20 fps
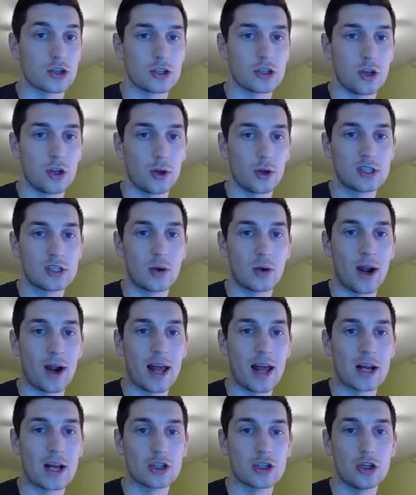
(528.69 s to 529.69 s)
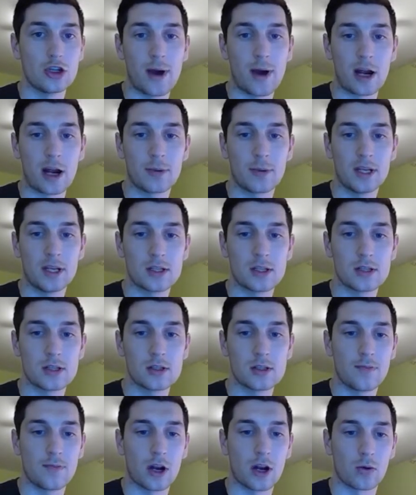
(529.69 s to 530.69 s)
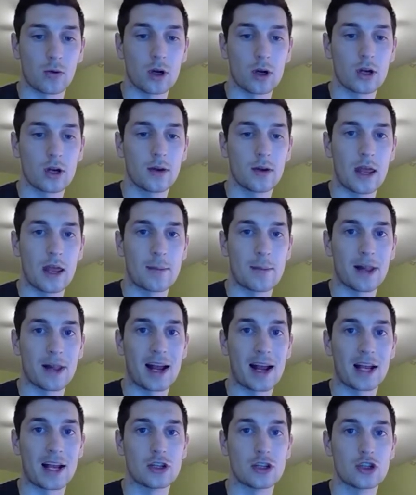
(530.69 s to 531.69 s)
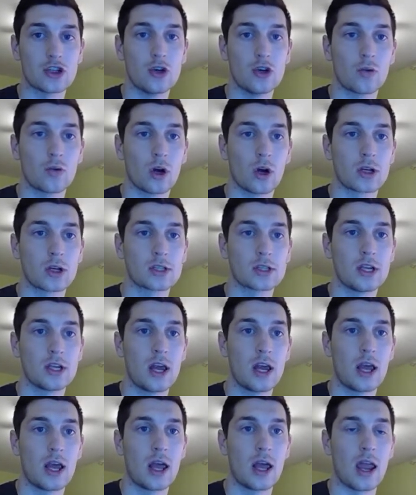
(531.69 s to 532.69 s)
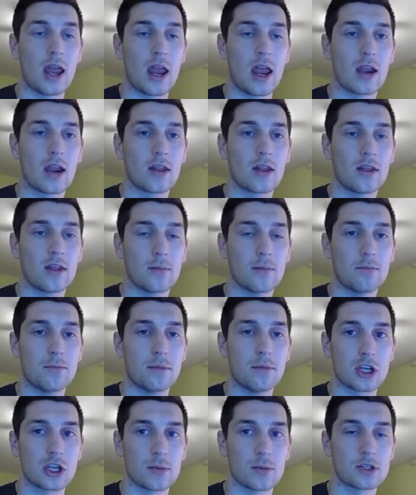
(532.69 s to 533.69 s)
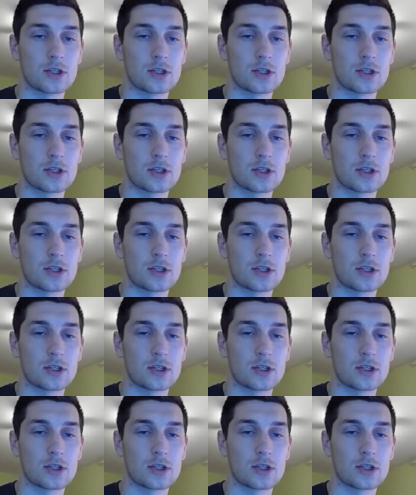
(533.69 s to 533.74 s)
So you can see white has 2 minor pieces and a rook, and black has 2 rooks and the bishop.